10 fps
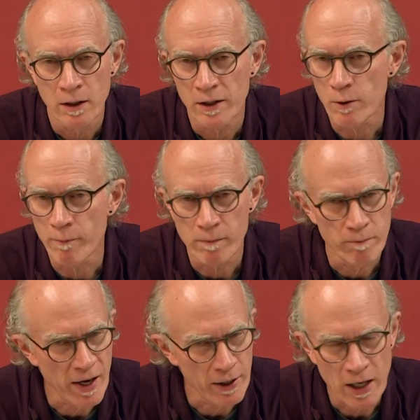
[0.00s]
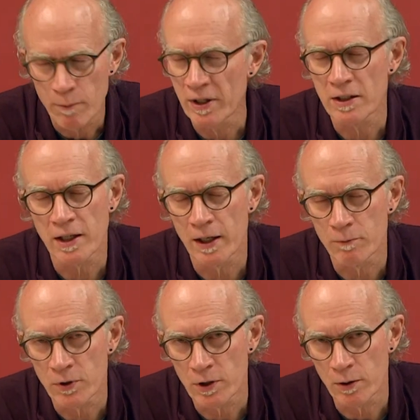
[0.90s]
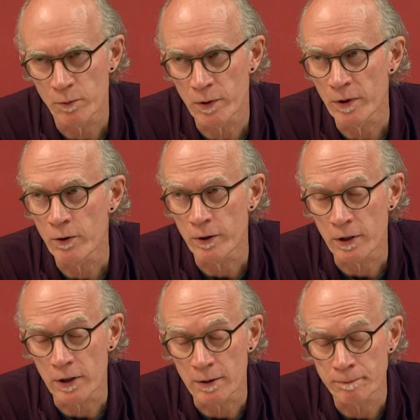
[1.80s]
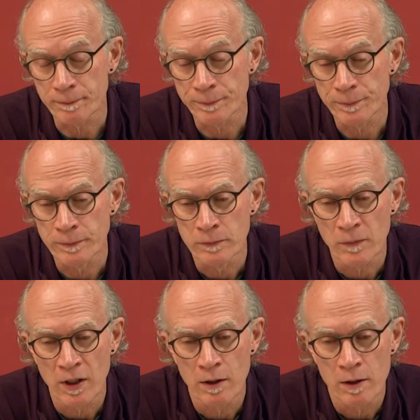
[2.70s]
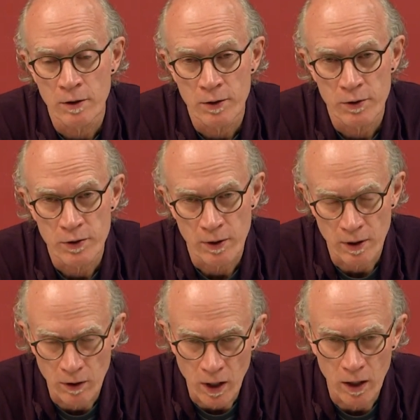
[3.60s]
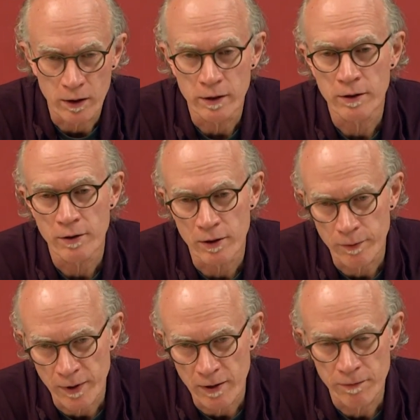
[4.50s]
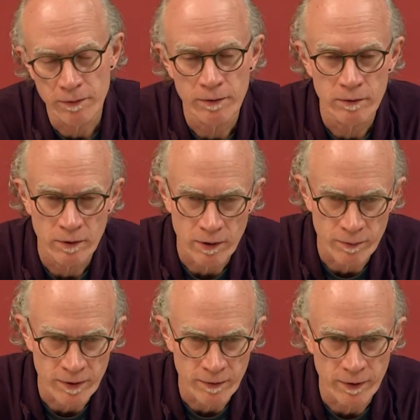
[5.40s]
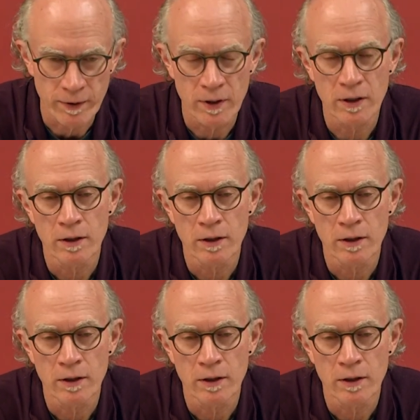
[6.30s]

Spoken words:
no matter how many times she re-recorded it. So the lung, the grief, the river,